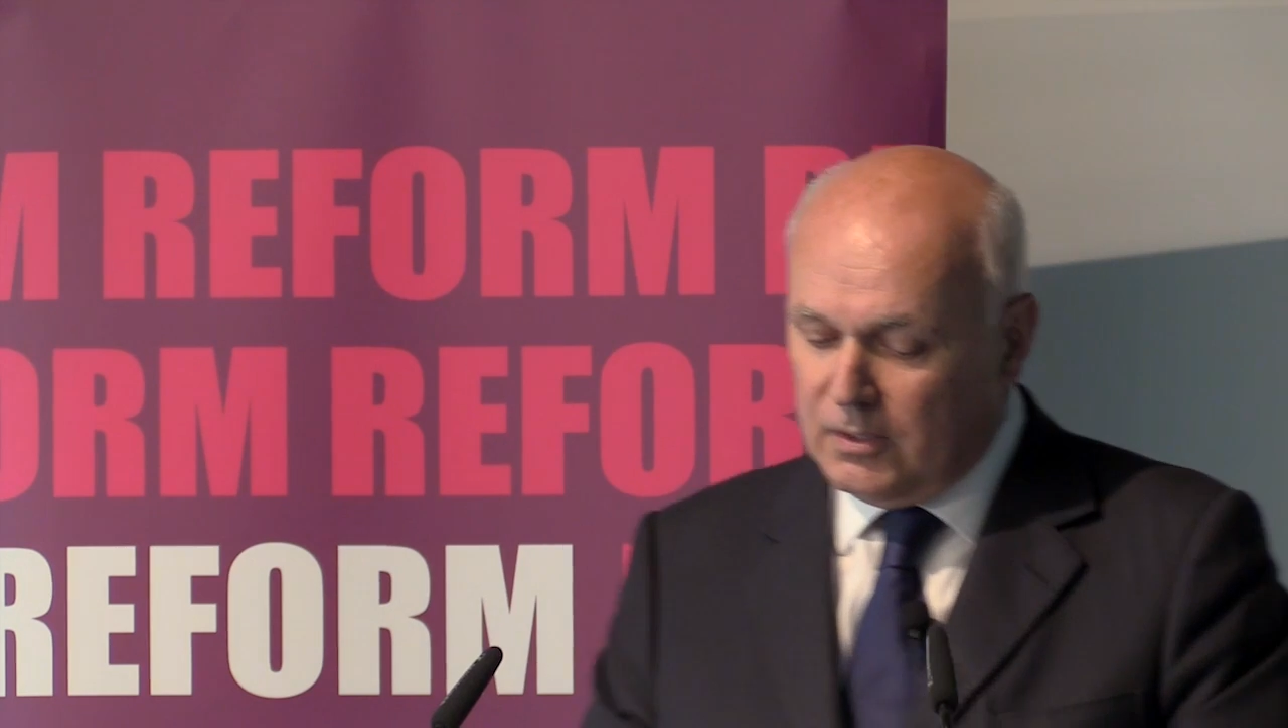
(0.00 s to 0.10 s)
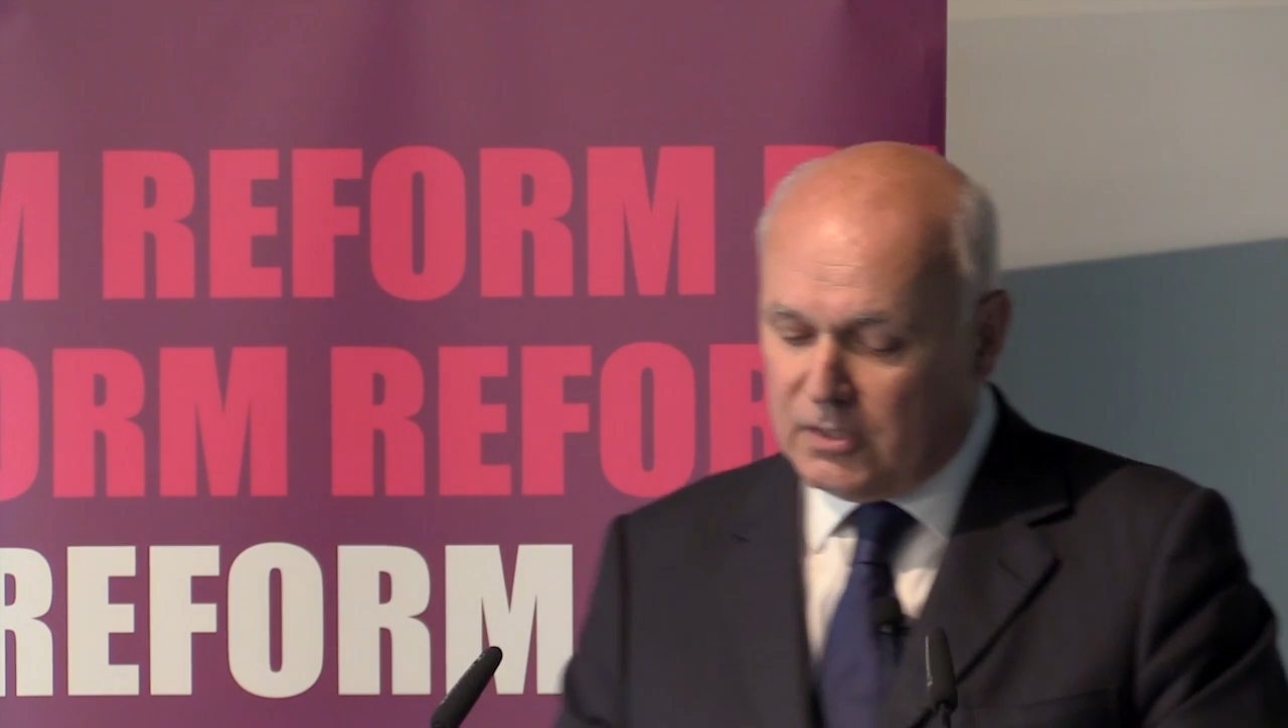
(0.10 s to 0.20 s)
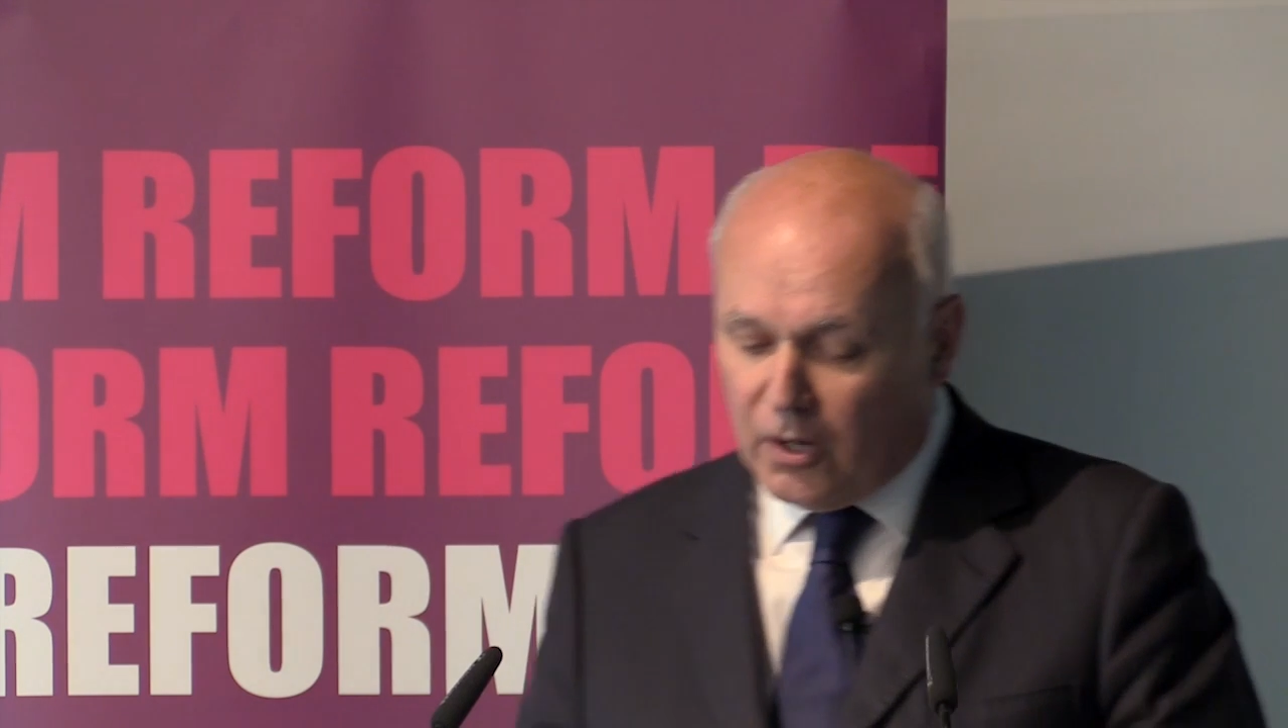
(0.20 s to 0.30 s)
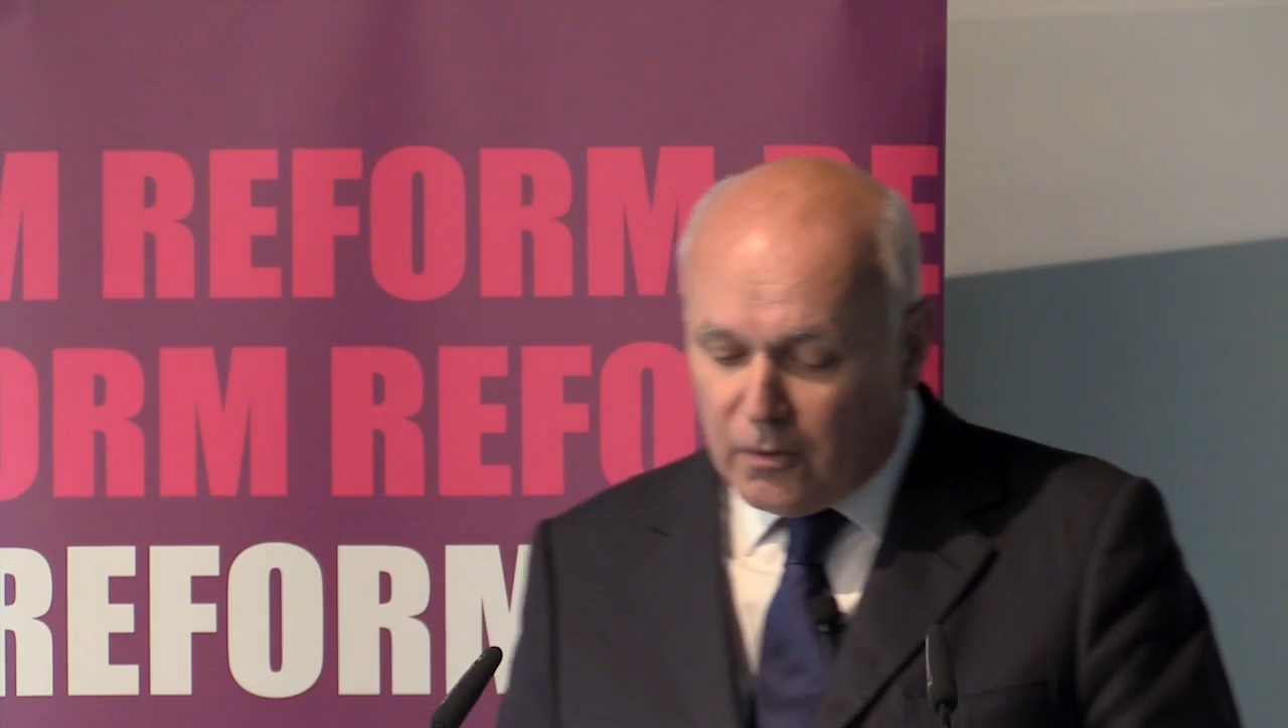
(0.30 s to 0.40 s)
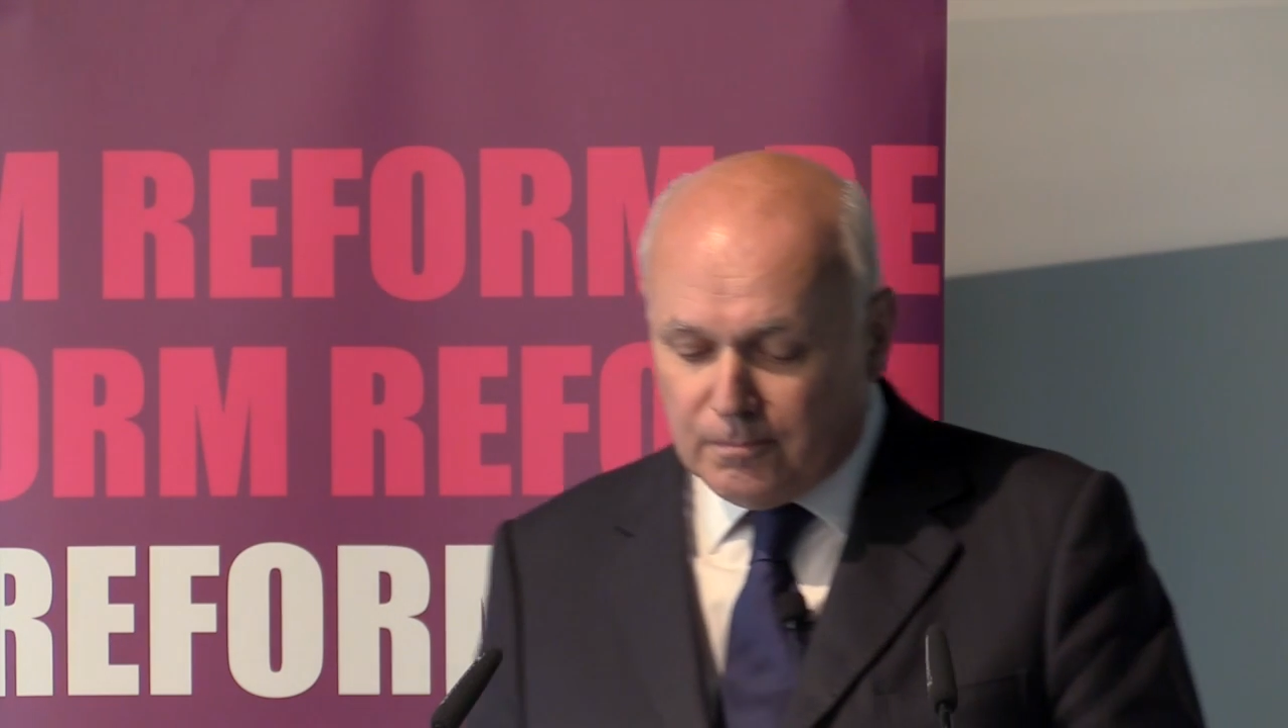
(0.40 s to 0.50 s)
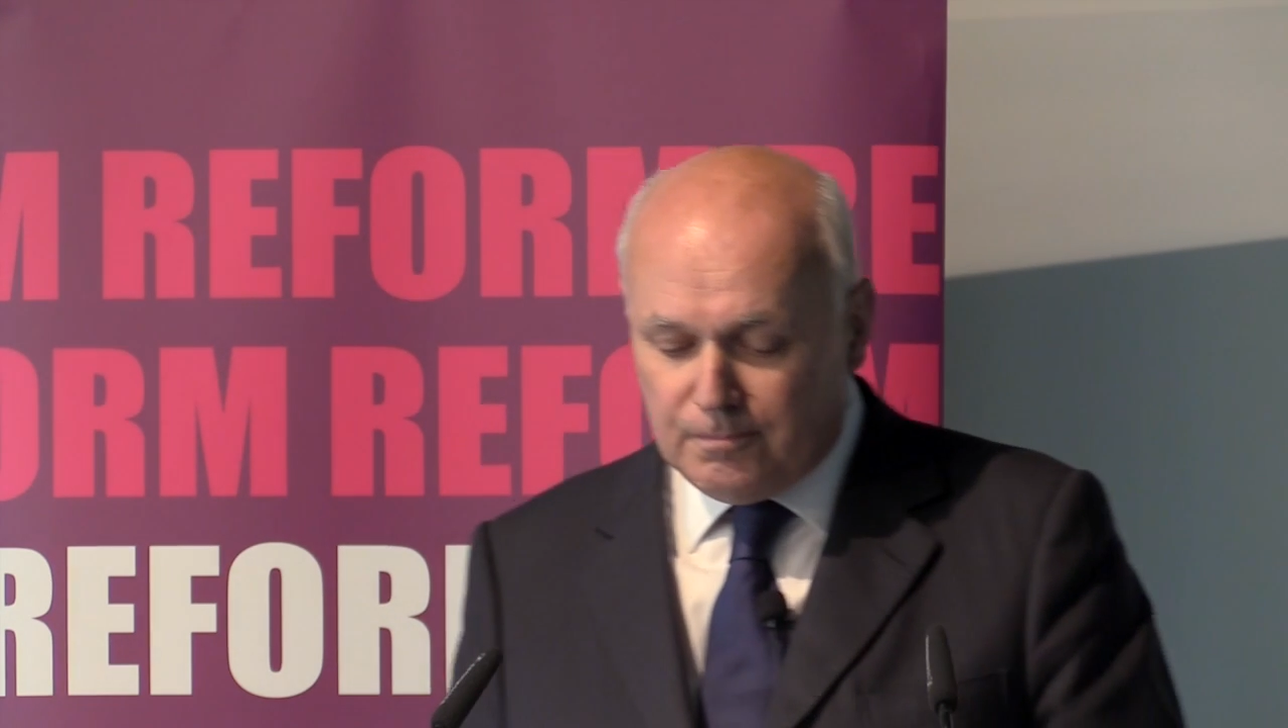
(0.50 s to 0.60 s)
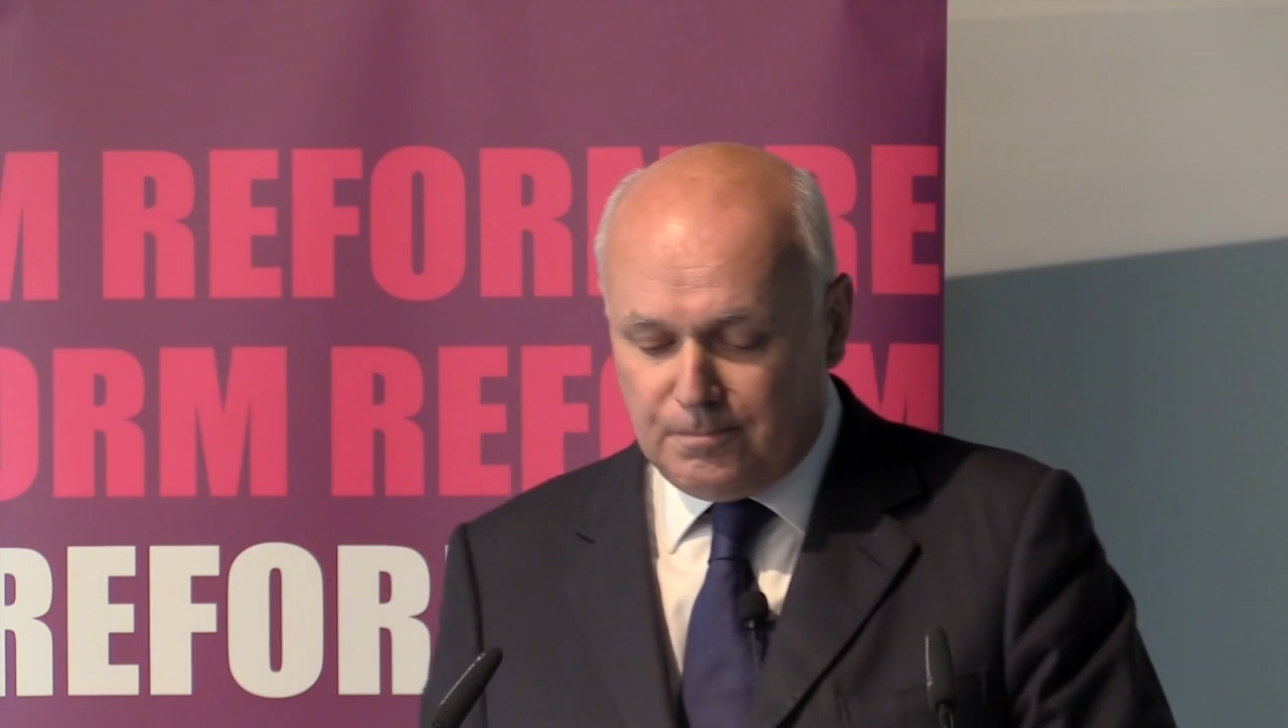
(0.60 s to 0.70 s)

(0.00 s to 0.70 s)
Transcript: So,